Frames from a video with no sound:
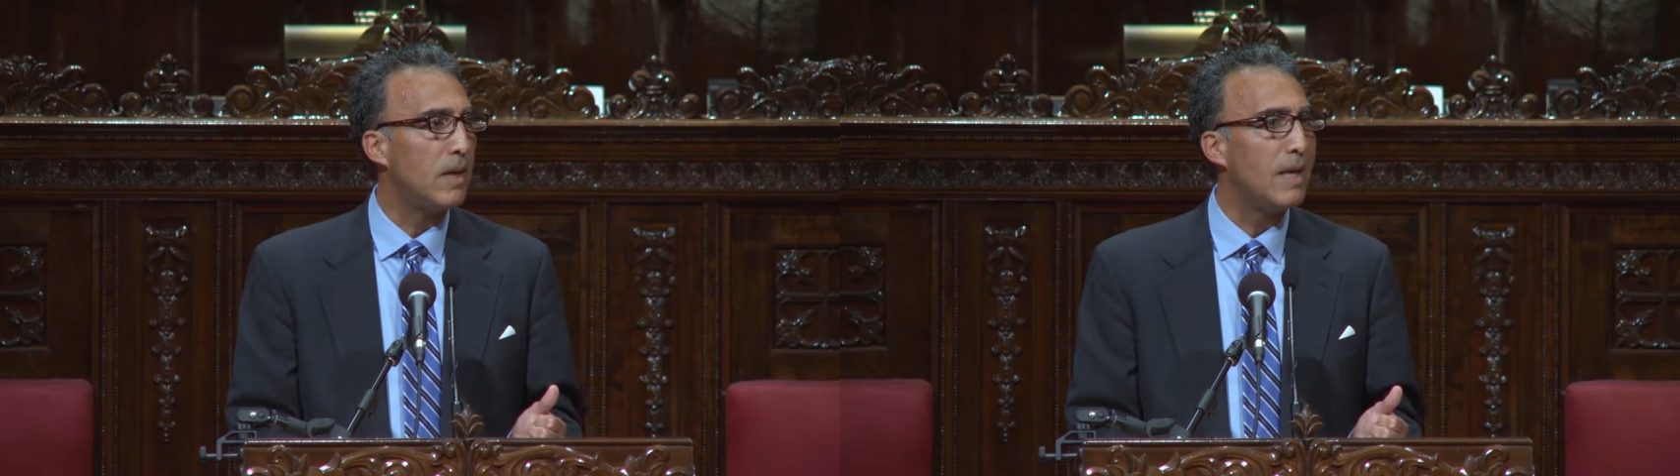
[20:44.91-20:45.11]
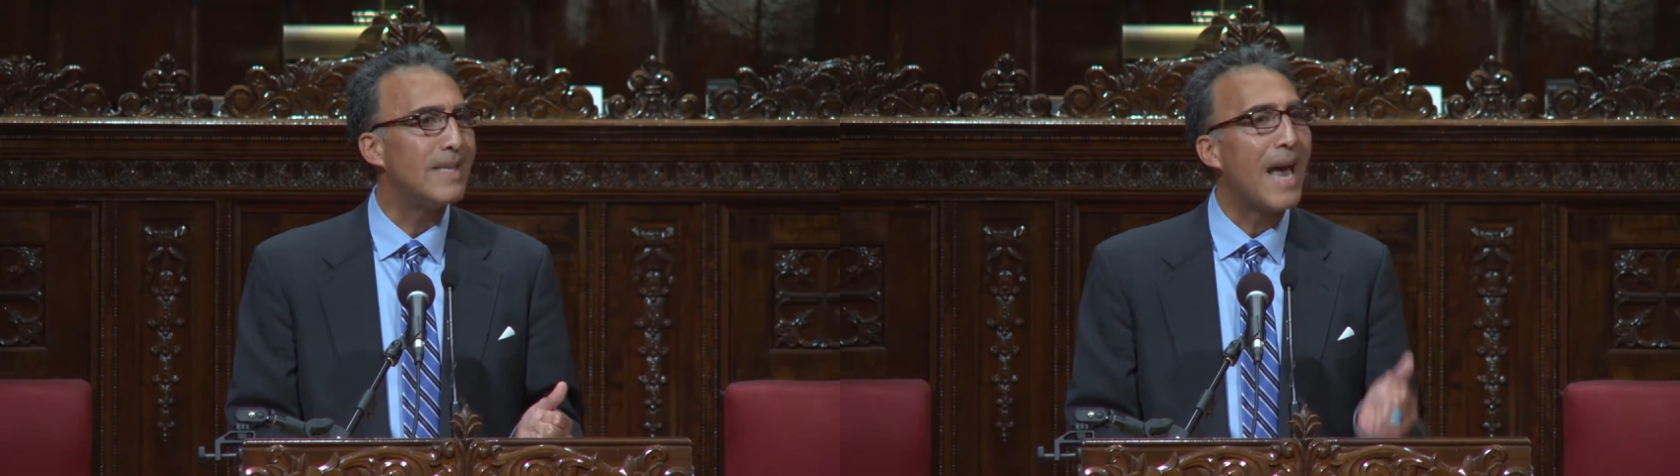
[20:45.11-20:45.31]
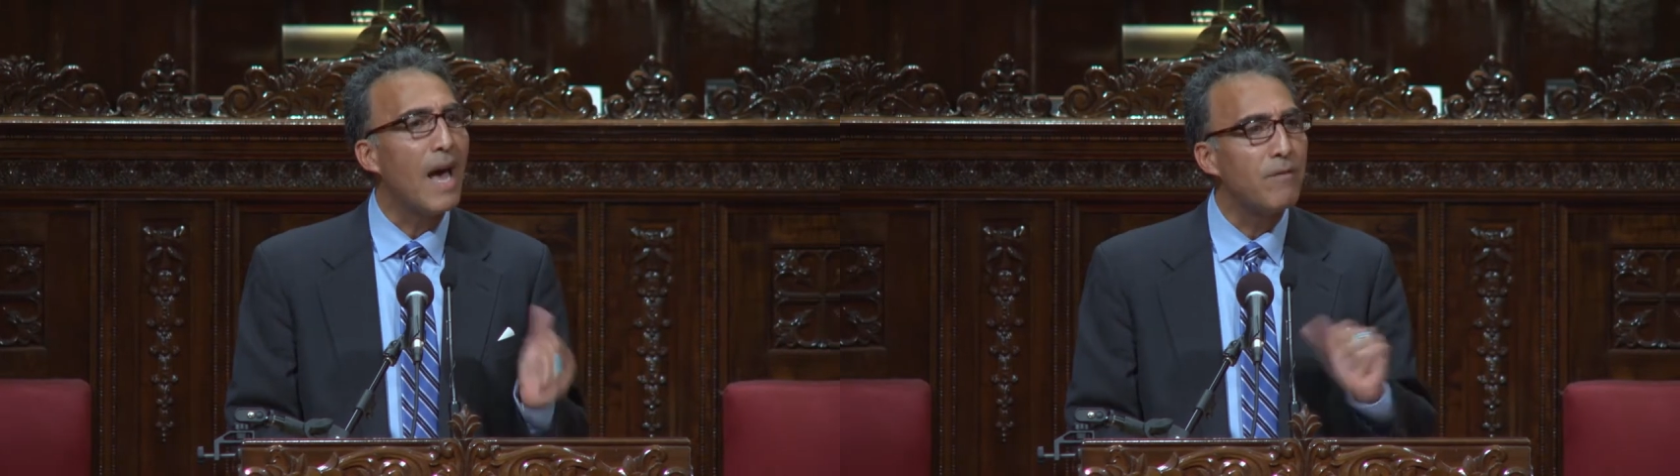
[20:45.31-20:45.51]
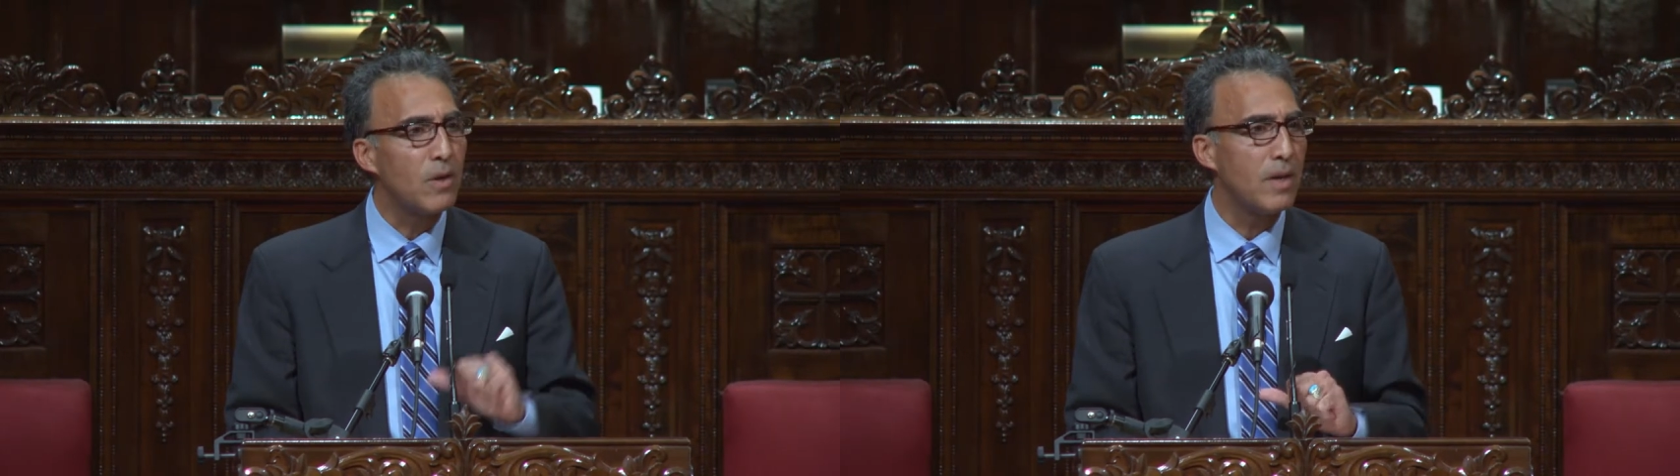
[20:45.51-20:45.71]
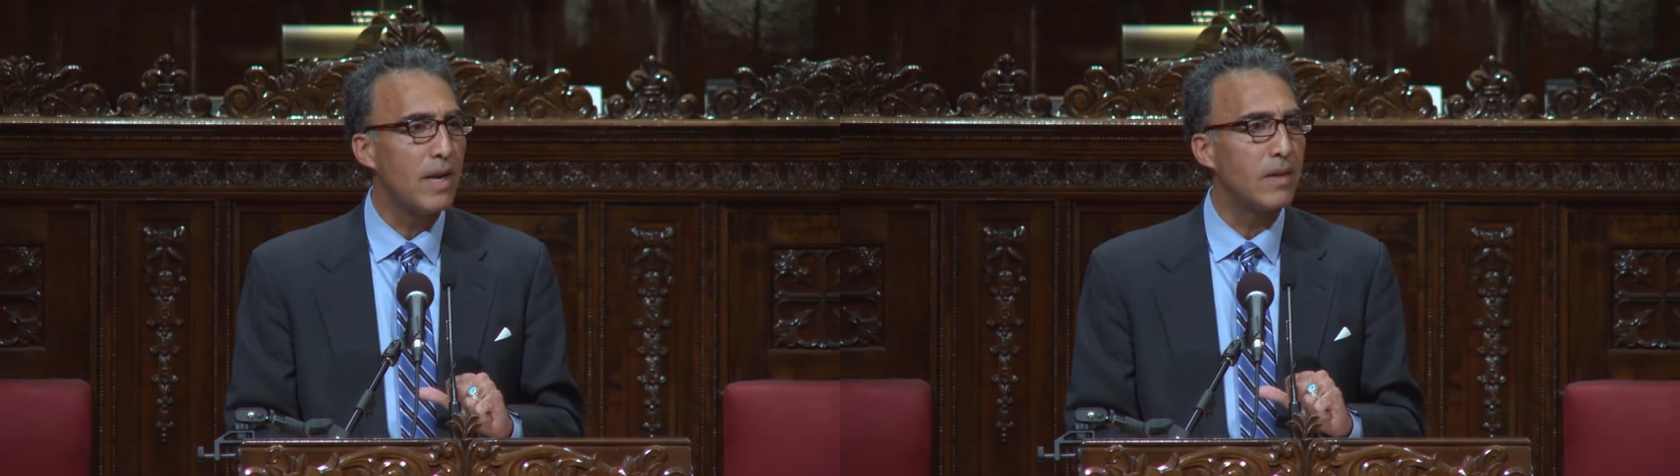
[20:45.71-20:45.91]
Is after
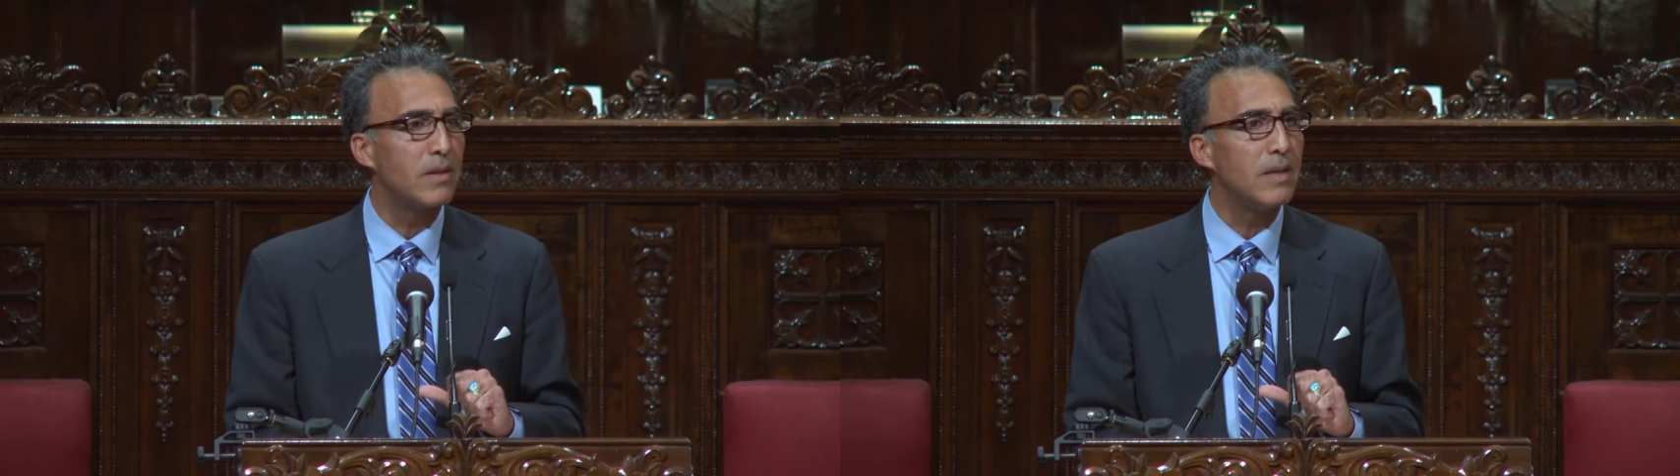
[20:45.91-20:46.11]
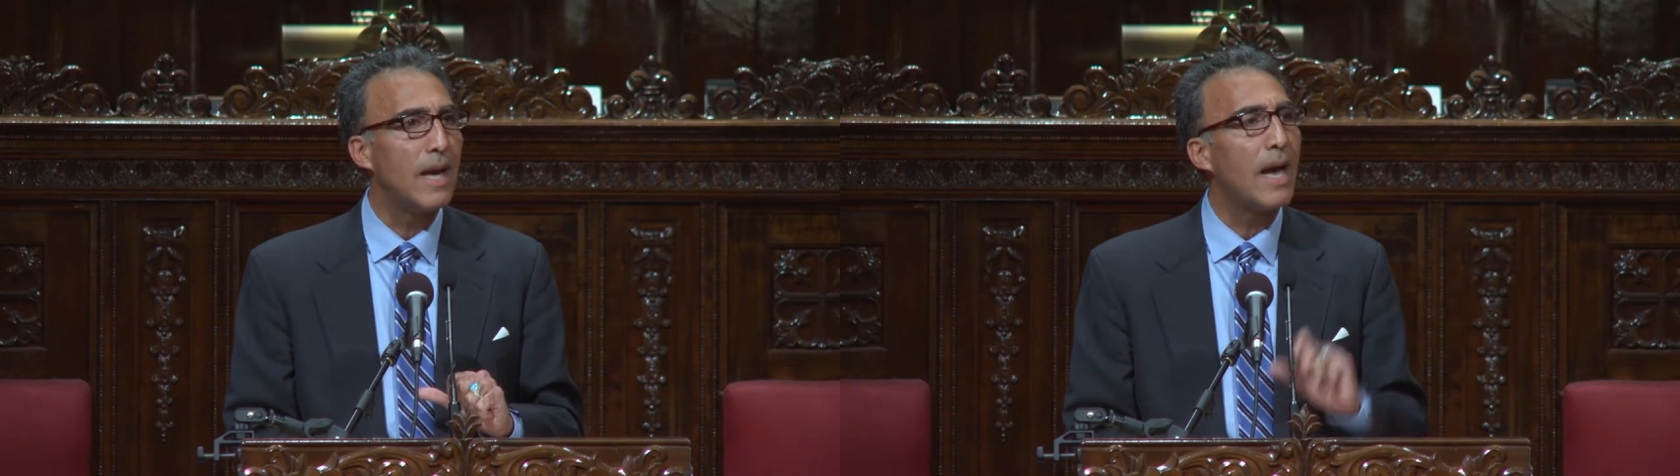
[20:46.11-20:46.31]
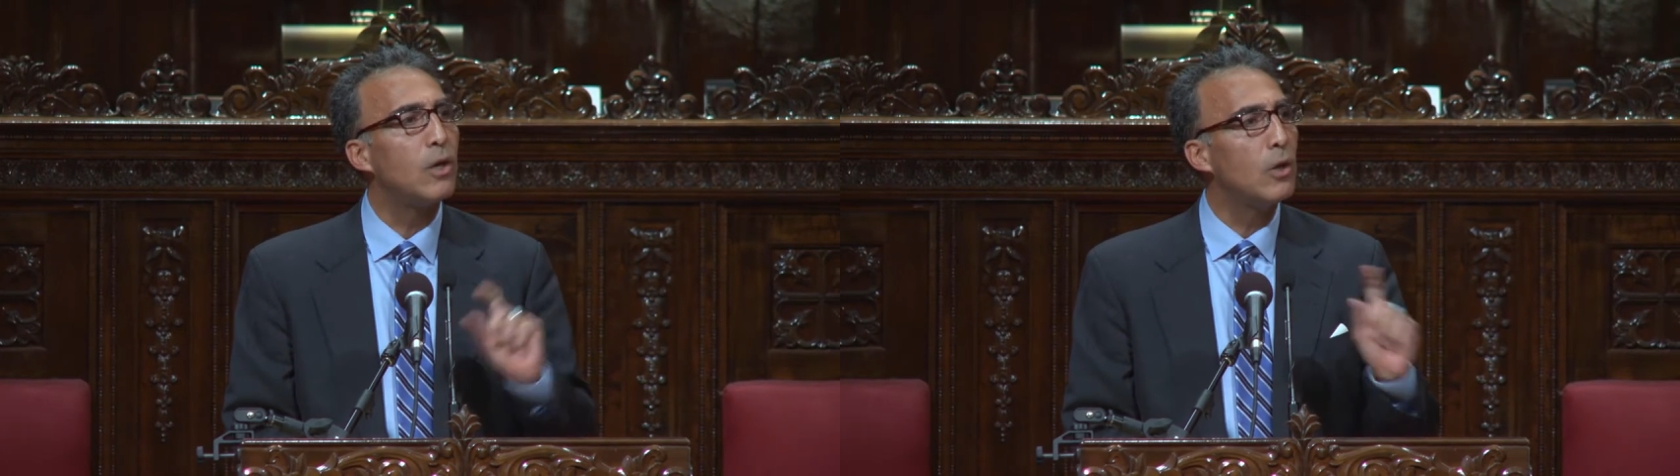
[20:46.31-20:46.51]
the next attack,